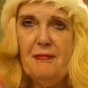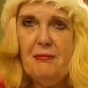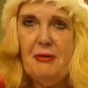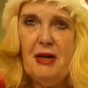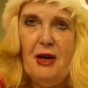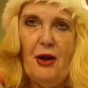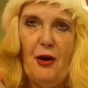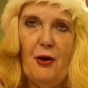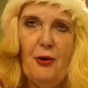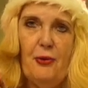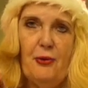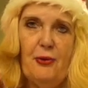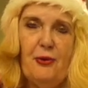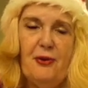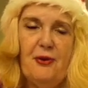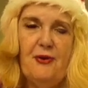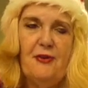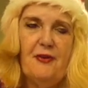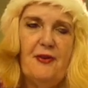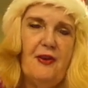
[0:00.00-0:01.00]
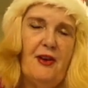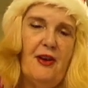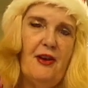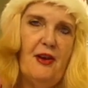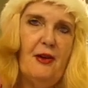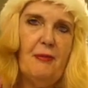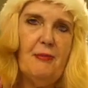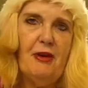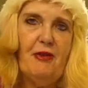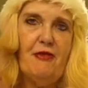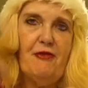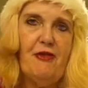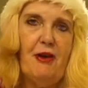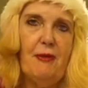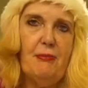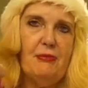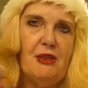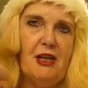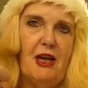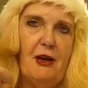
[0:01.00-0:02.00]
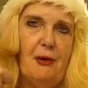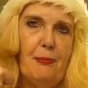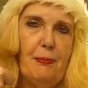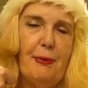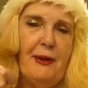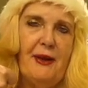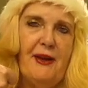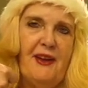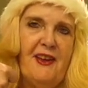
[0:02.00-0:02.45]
below, a thumbs up,